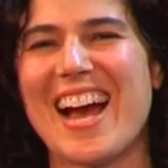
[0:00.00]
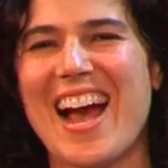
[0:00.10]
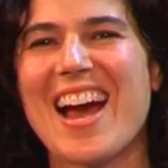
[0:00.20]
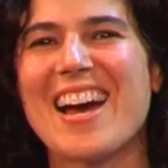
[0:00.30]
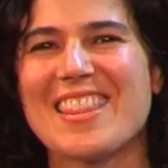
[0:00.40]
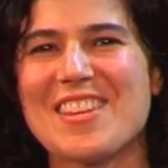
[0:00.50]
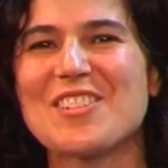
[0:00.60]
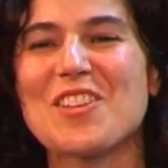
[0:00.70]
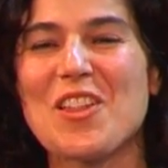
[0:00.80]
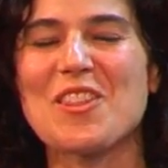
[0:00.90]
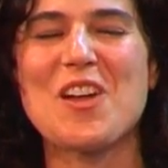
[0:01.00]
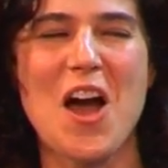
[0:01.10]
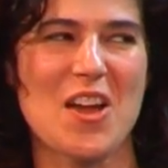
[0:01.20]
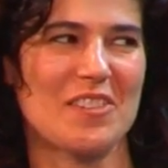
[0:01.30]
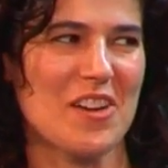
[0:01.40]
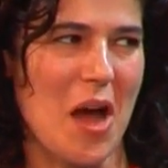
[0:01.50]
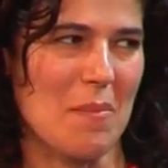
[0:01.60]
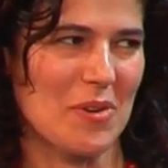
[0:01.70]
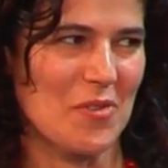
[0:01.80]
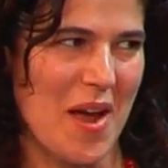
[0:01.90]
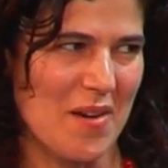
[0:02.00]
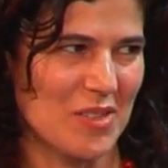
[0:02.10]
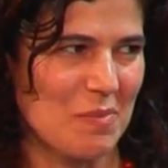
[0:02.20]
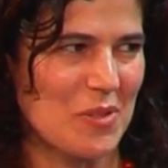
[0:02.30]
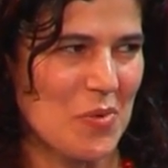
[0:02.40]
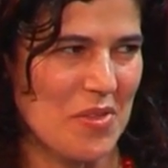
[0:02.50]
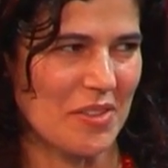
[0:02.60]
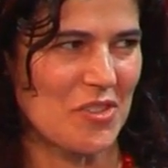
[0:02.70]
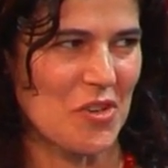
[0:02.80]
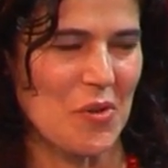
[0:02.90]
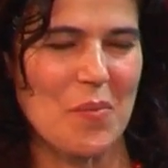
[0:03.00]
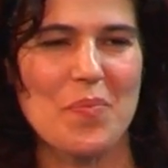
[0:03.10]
Uh, there's a lot of common ground between the two.